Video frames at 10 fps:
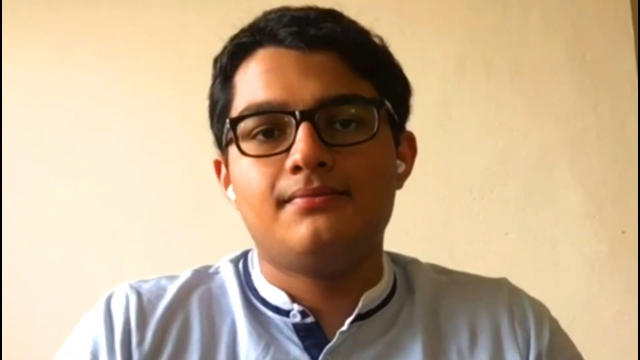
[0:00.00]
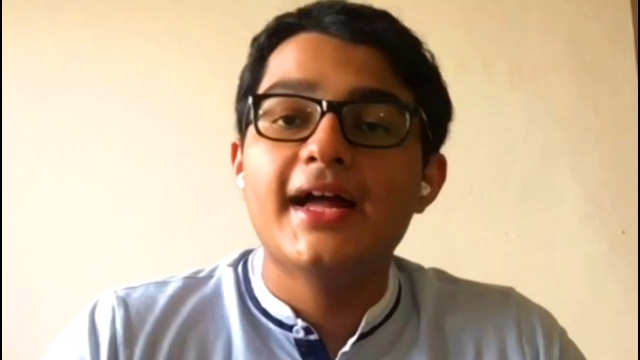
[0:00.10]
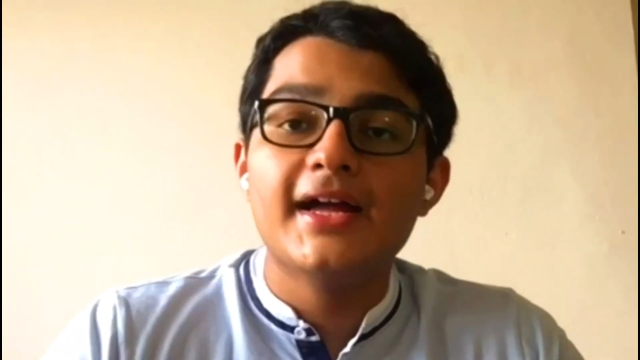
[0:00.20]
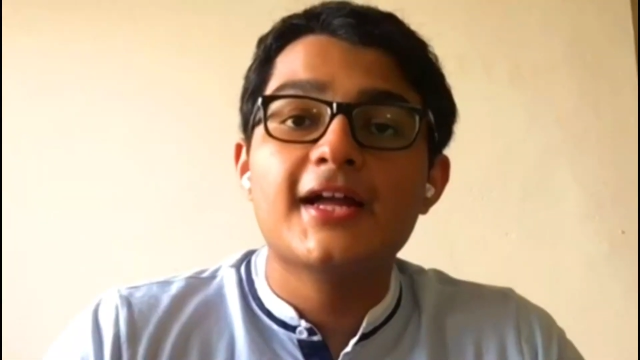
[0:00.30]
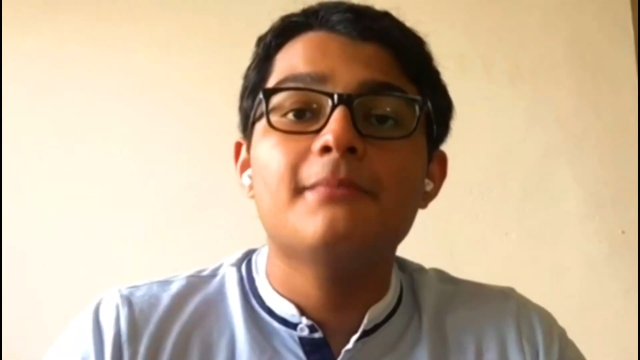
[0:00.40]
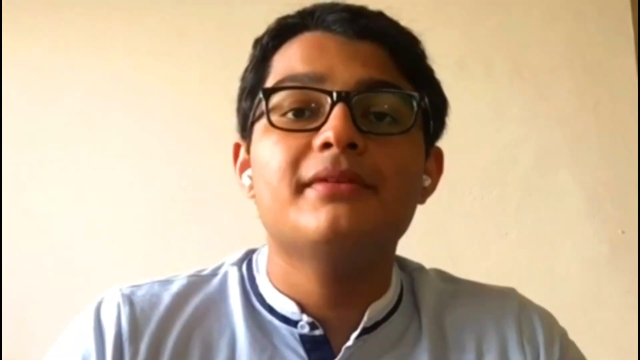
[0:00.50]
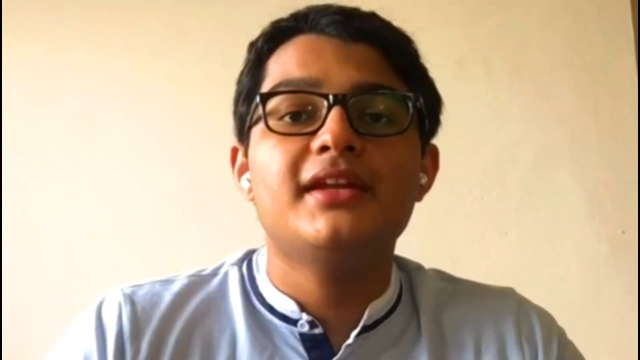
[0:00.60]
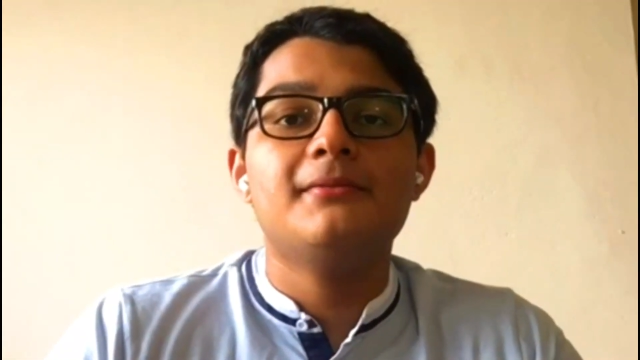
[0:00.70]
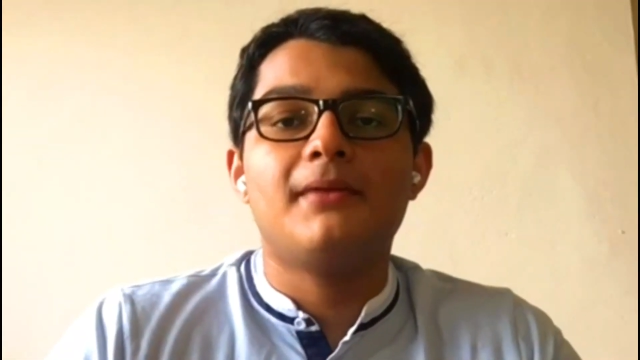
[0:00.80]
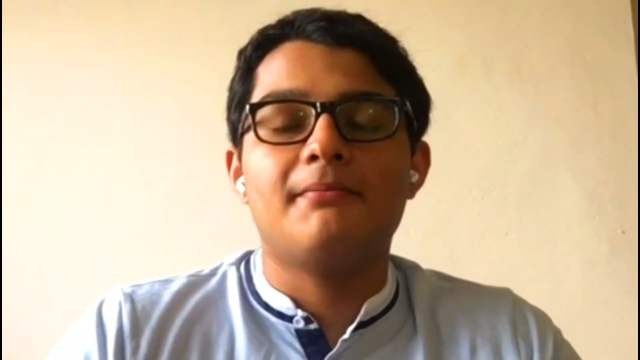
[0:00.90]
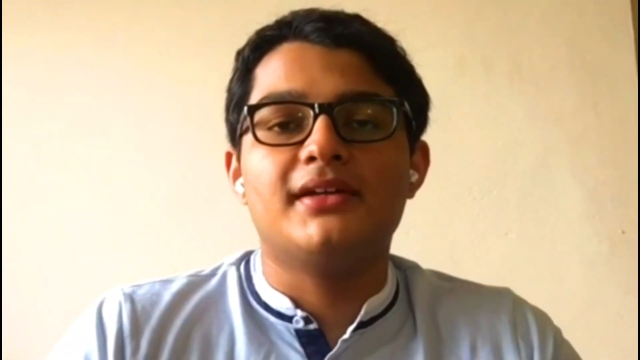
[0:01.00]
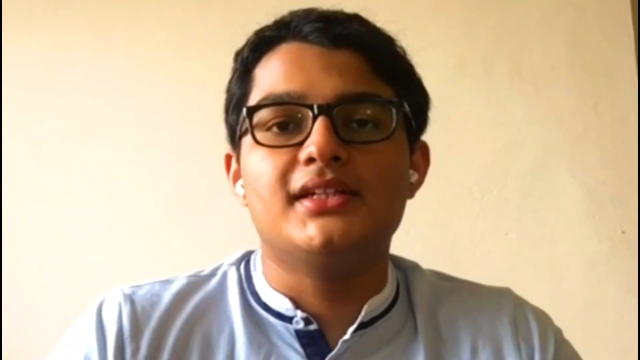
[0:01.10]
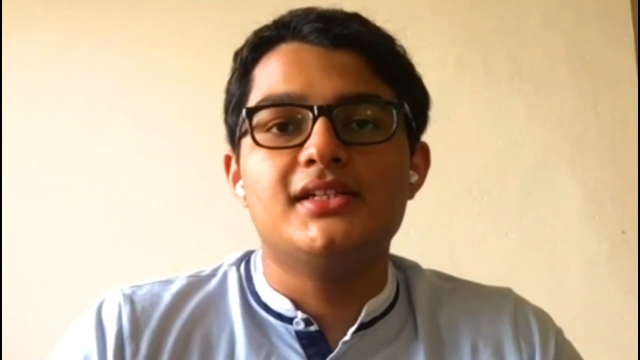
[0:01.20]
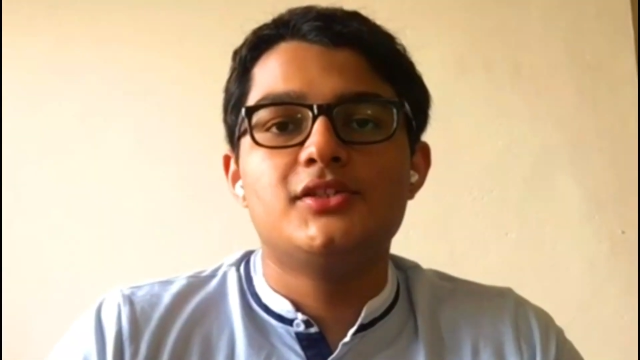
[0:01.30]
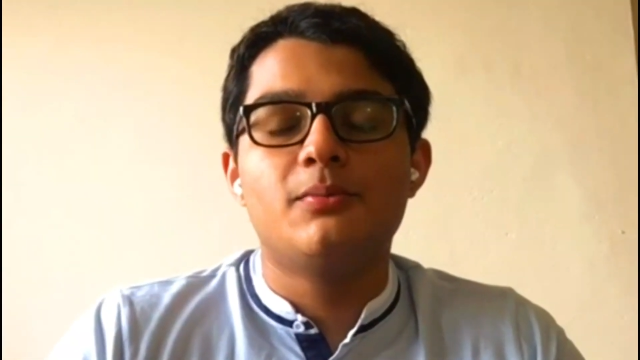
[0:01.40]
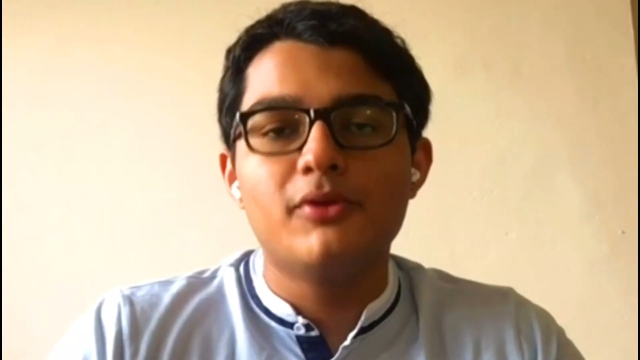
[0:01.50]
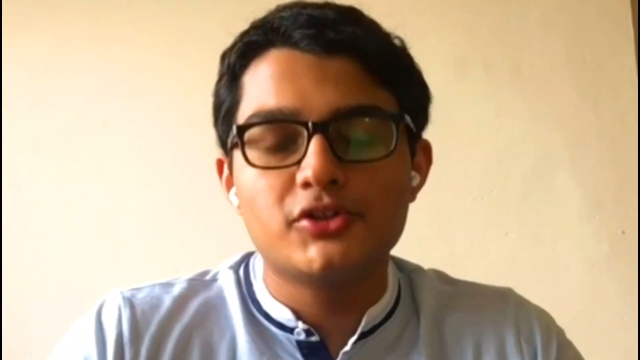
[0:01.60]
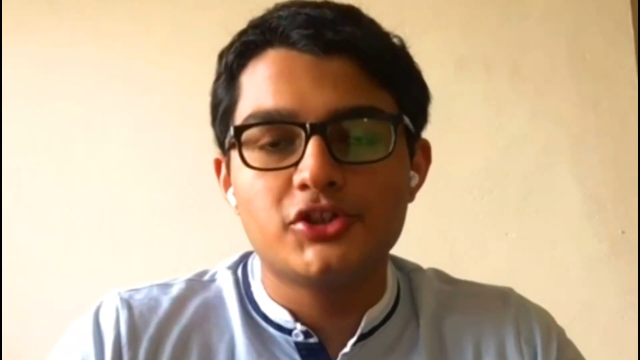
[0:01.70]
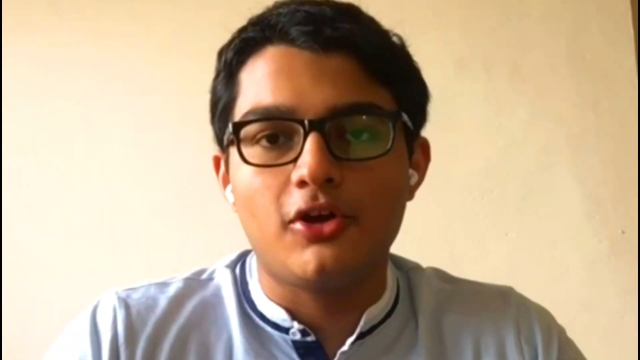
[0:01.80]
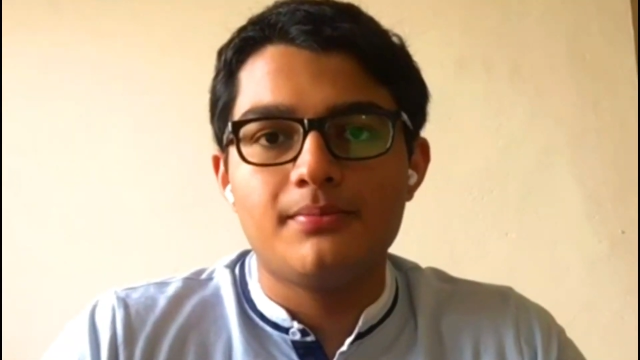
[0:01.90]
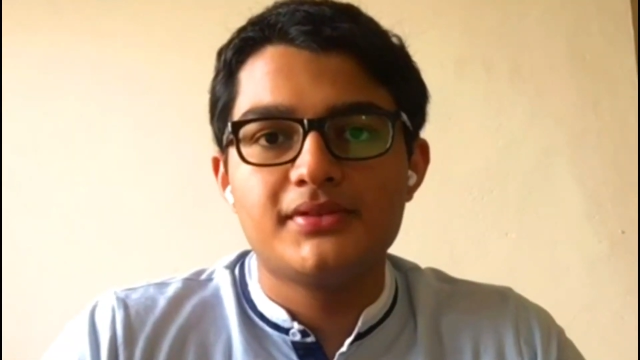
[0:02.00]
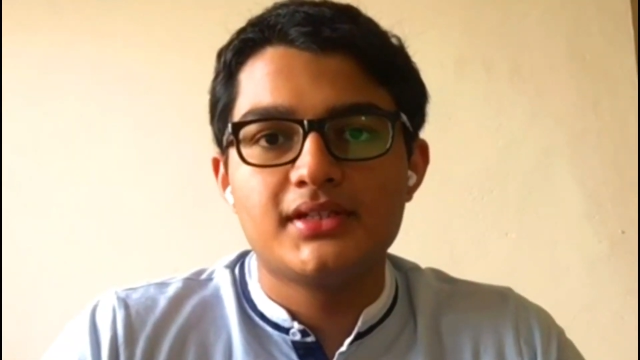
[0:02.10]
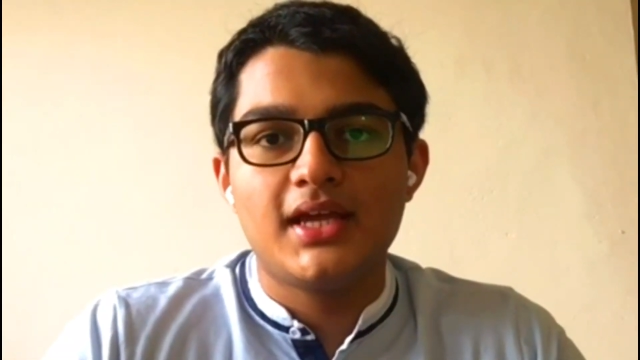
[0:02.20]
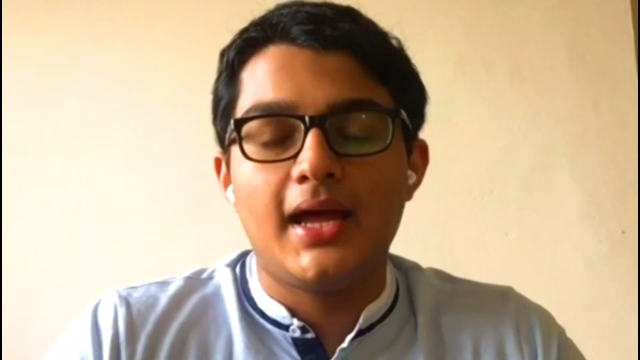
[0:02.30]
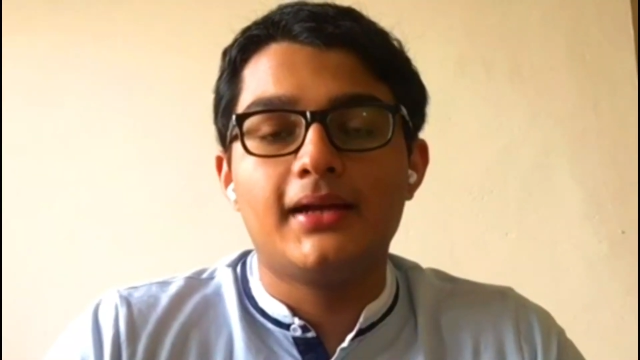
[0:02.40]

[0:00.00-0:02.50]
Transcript: I accompanied my mother to bookshops